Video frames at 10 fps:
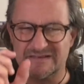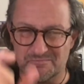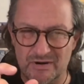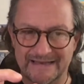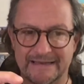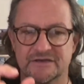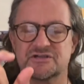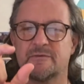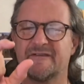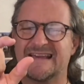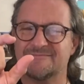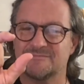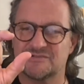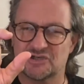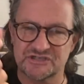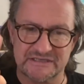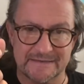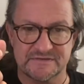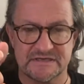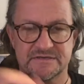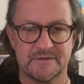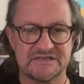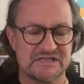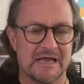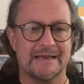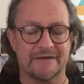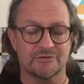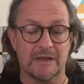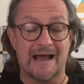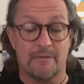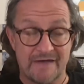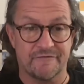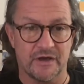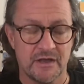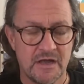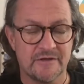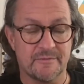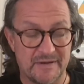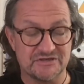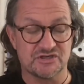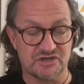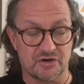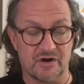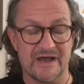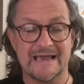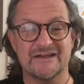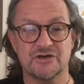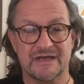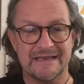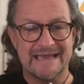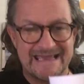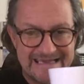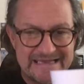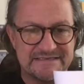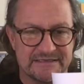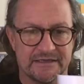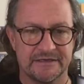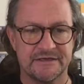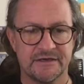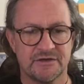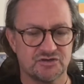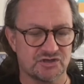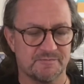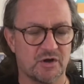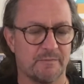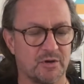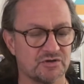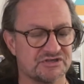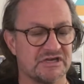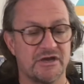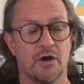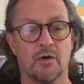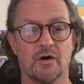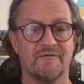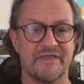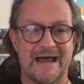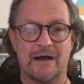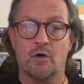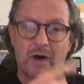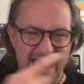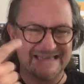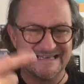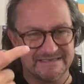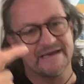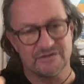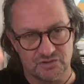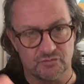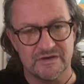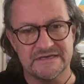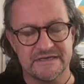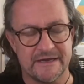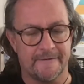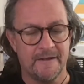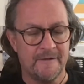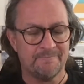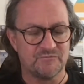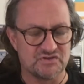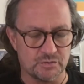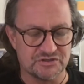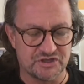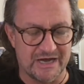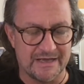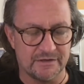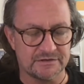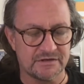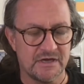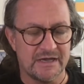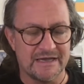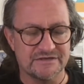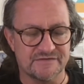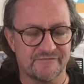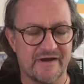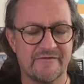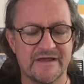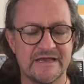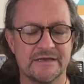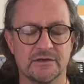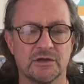brilliant, some of it just slips into being slightly adult. However, the pictures are great, and you can easily just bung a post-it note over that or edit it as you're reading it to a child. It's very